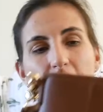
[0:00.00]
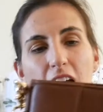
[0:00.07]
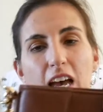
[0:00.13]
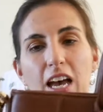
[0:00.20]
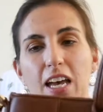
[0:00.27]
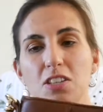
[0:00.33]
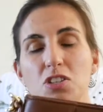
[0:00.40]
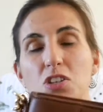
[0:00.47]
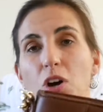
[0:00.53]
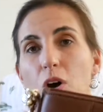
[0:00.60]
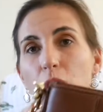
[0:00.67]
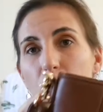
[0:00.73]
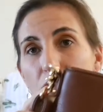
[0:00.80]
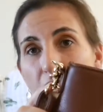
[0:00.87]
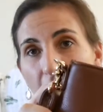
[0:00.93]
has
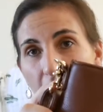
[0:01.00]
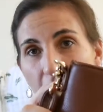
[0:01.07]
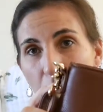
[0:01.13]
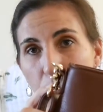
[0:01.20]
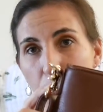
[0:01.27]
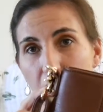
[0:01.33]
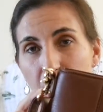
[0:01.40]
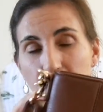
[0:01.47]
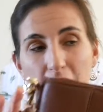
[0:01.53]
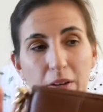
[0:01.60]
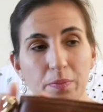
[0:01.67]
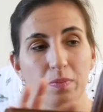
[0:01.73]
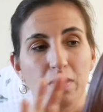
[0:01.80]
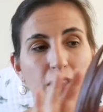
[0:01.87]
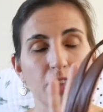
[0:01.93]
gold
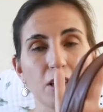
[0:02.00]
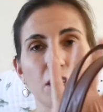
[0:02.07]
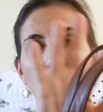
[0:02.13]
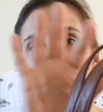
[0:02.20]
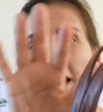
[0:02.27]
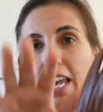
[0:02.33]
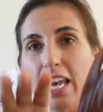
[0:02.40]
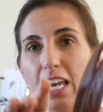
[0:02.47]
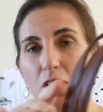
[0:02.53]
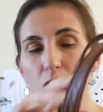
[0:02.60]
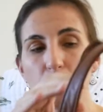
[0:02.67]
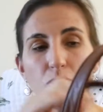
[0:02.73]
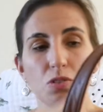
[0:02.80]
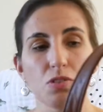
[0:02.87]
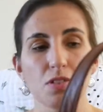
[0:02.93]
hardware, little
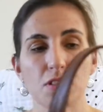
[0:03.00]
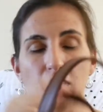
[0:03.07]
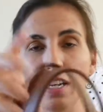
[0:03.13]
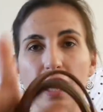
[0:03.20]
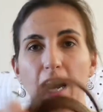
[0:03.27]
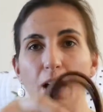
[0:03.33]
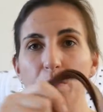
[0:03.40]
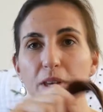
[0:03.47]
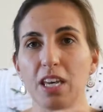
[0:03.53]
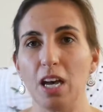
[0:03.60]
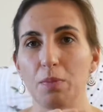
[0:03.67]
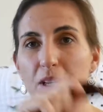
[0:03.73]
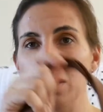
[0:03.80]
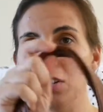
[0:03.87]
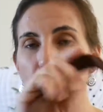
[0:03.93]
handles that are
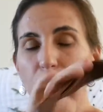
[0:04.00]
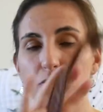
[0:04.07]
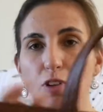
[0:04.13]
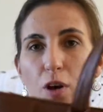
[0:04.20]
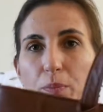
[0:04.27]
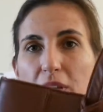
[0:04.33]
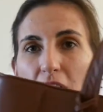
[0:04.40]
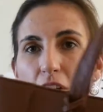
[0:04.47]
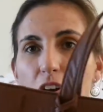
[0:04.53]
becoming a little floppy.